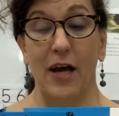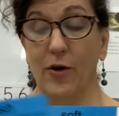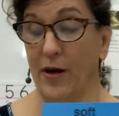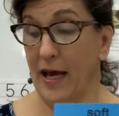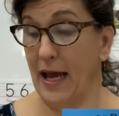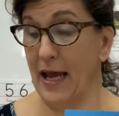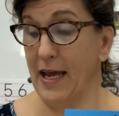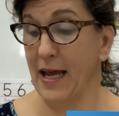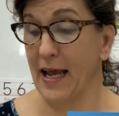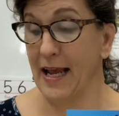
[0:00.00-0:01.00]

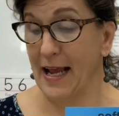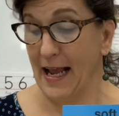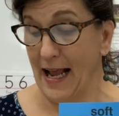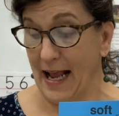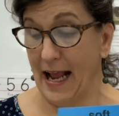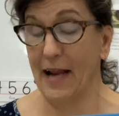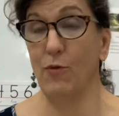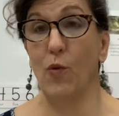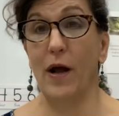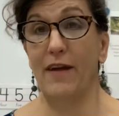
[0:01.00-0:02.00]
Okay.
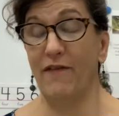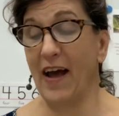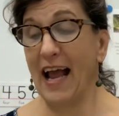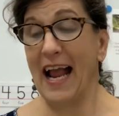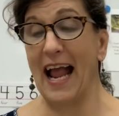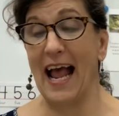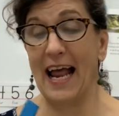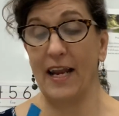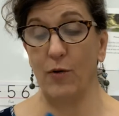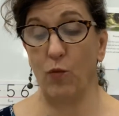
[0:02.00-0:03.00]
And what if I
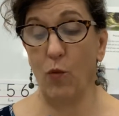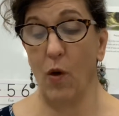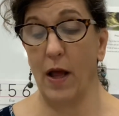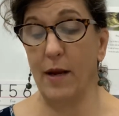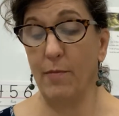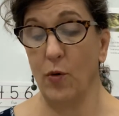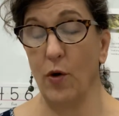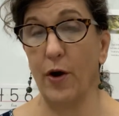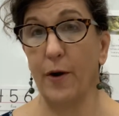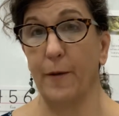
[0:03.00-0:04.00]
added one
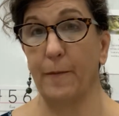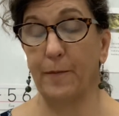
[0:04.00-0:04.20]
more?